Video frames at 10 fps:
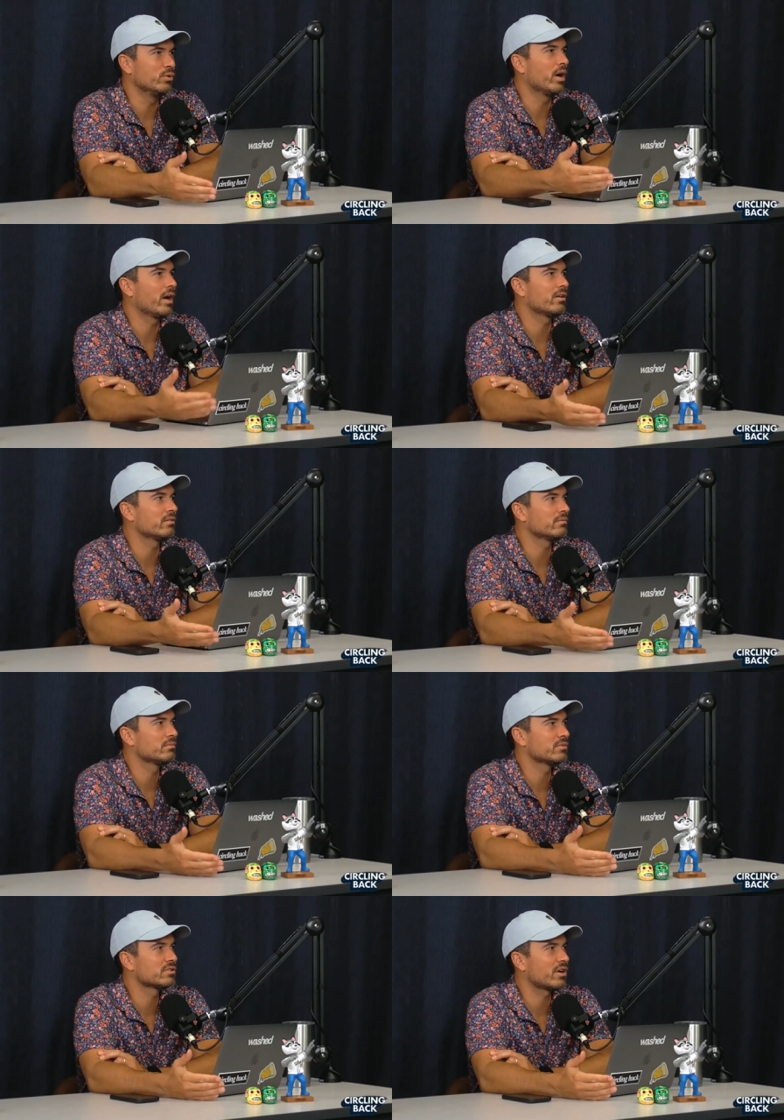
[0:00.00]
hire
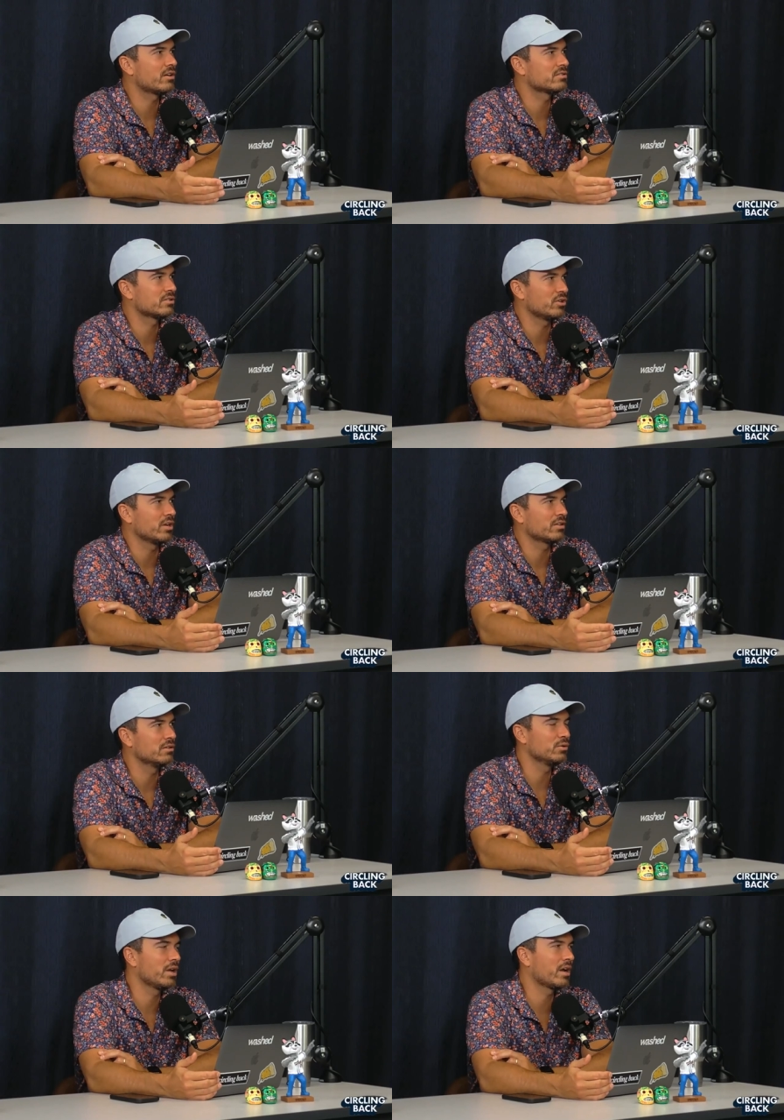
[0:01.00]
starts, so you're not
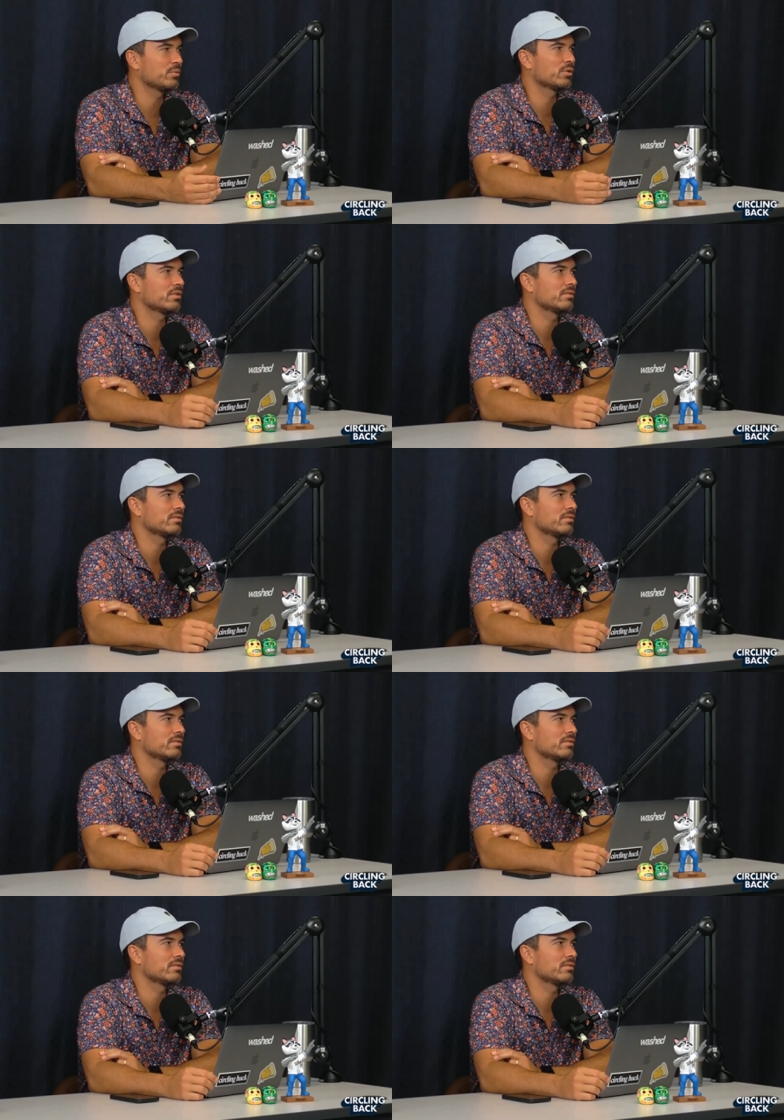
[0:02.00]
the new guy anymore.